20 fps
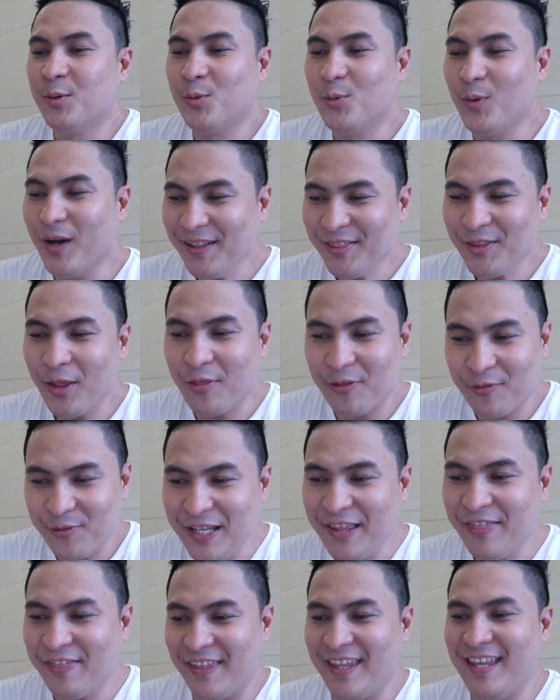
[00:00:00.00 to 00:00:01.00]
What
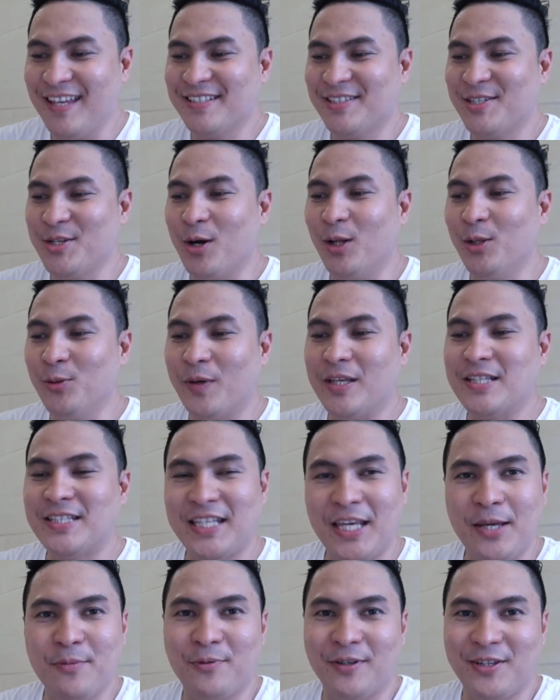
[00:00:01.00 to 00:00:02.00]
3 things you always
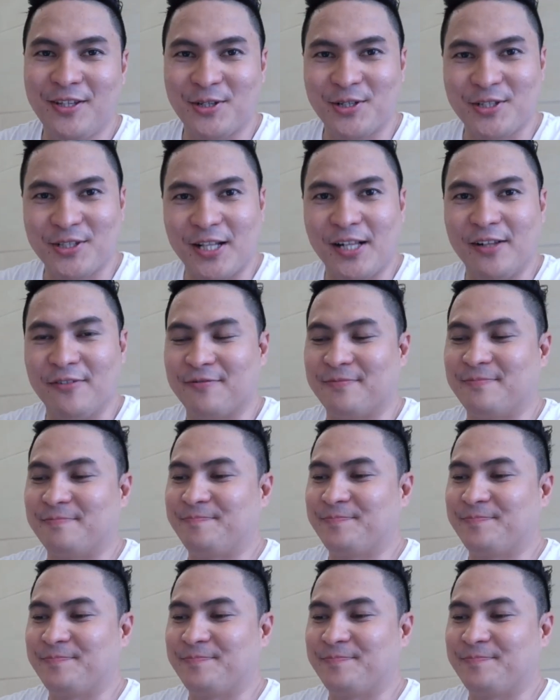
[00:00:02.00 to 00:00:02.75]
keep with yourself?